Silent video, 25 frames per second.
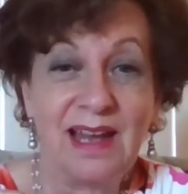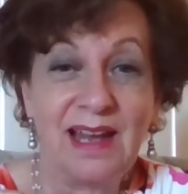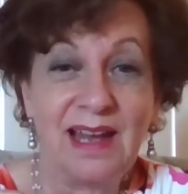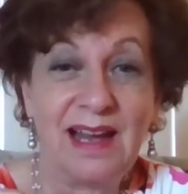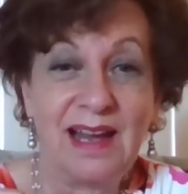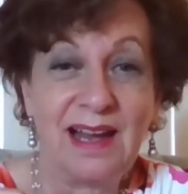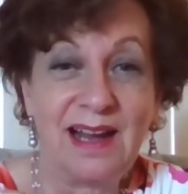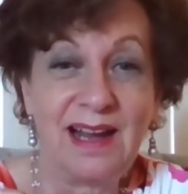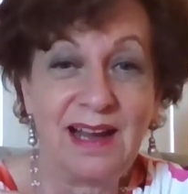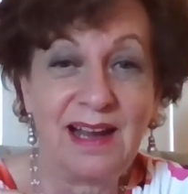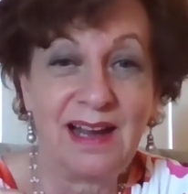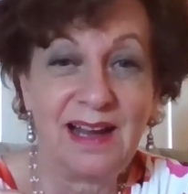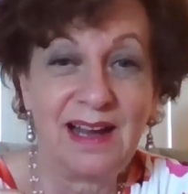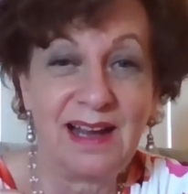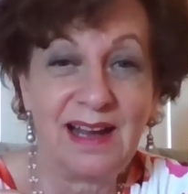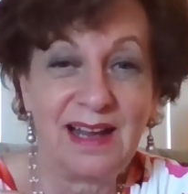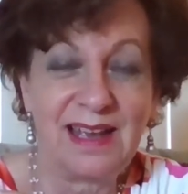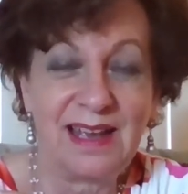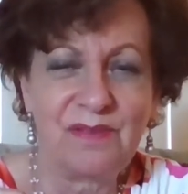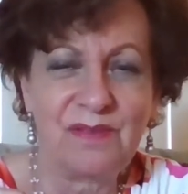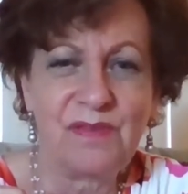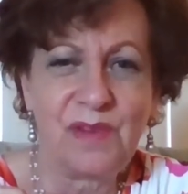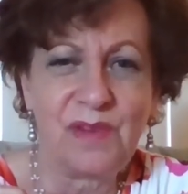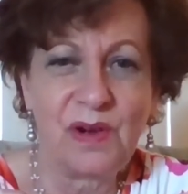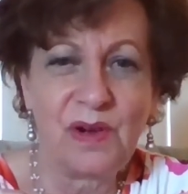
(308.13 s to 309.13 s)
and
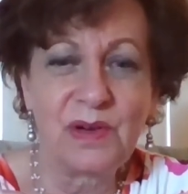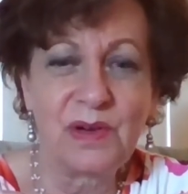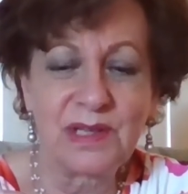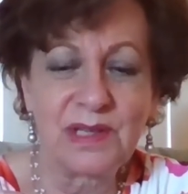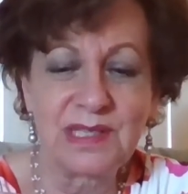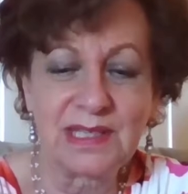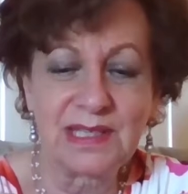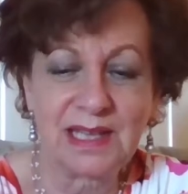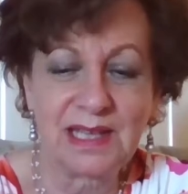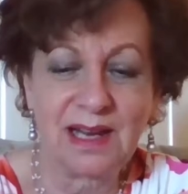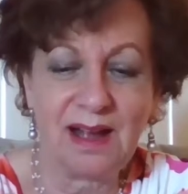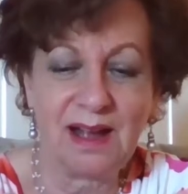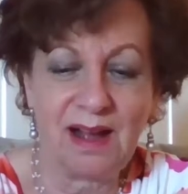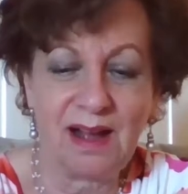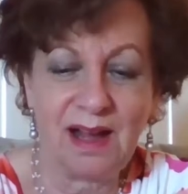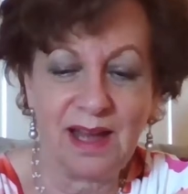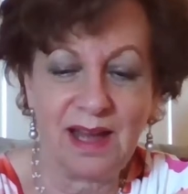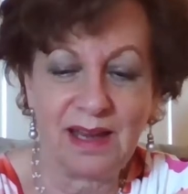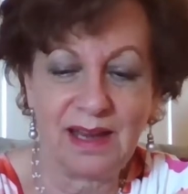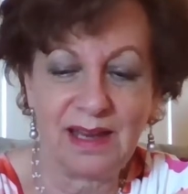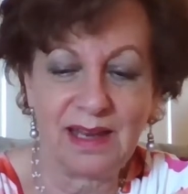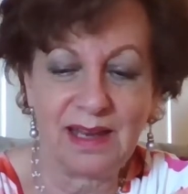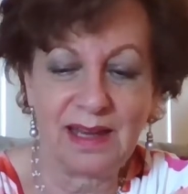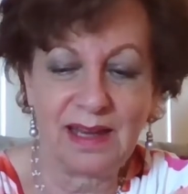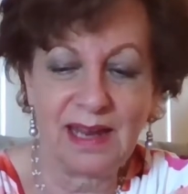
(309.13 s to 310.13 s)
focusing on
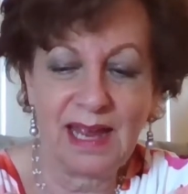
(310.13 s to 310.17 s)
it.